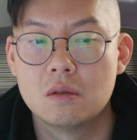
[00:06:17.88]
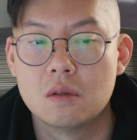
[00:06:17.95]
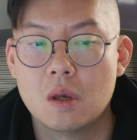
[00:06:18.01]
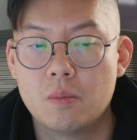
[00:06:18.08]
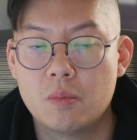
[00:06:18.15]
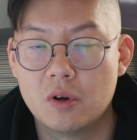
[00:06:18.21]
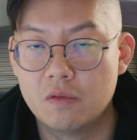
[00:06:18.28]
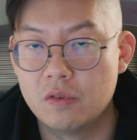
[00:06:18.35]

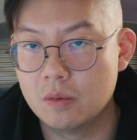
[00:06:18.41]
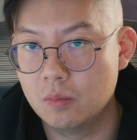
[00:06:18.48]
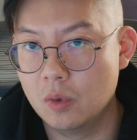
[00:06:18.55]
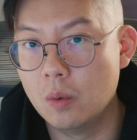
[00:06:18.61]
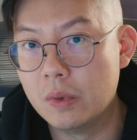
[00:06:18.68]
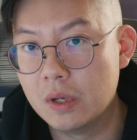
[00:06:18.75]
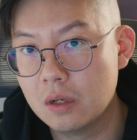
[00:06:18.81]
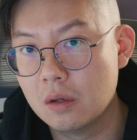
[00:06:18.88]
a perfect
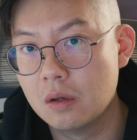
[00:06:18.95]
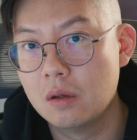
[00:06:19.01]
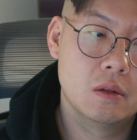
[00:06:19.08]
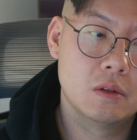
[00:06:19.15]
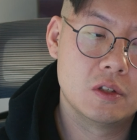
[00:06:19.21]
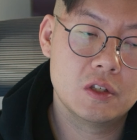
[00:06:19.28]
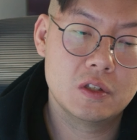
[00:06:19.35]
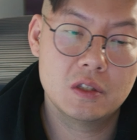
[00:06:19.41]
moment.
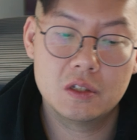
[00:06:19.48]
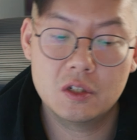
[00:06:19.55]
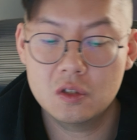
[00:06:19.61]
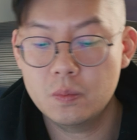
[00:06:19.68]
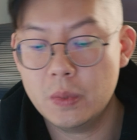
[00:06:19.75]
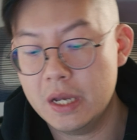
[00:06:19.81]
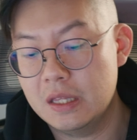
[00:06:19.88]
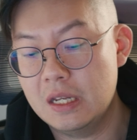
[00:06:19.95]

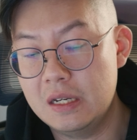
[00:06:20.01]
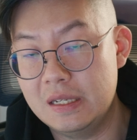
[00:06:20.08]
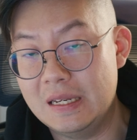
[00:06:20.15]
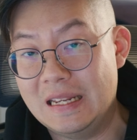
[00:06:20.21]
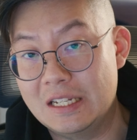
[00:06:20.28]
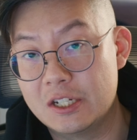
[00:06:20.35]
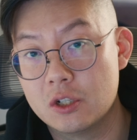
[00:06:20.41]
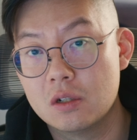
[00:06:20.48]
Just by the
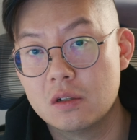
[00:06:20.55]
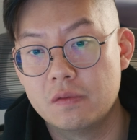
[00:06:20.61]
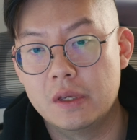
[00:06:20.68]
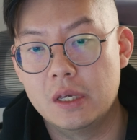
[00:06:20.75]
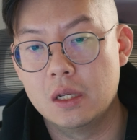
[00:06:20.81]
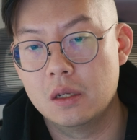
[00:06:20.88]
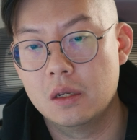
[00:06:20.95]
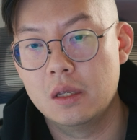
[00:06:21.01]
nature of
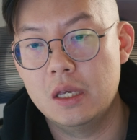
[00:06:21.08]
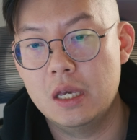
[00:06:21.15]
it,